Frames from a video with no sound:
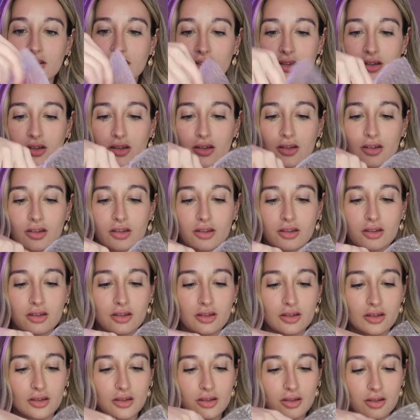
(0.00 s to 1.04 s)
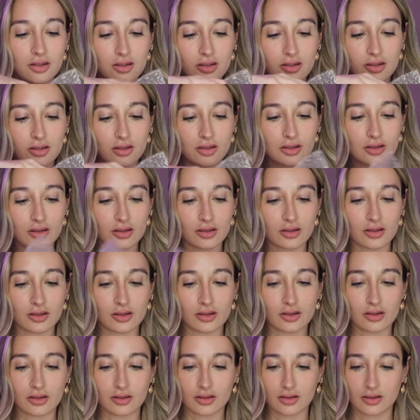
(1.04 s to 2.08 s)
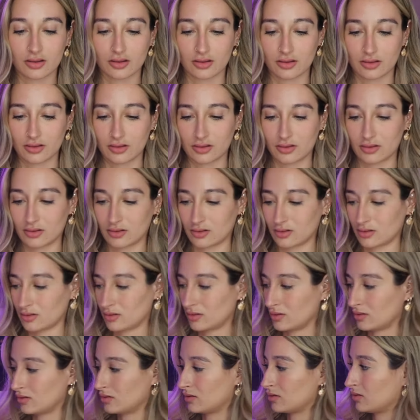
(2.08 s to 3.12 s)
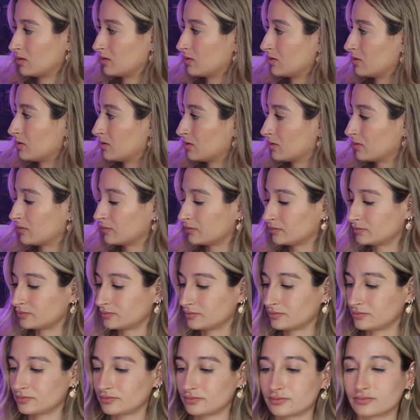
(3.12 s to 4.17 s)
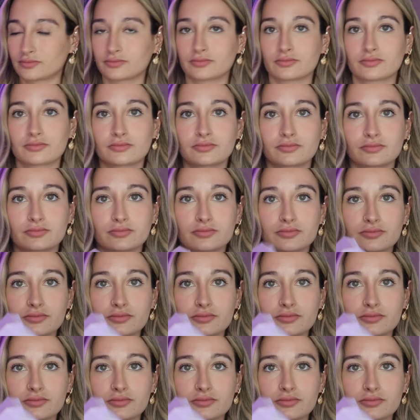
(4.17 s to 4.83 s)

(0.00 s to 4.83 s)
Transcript: Nothing is said.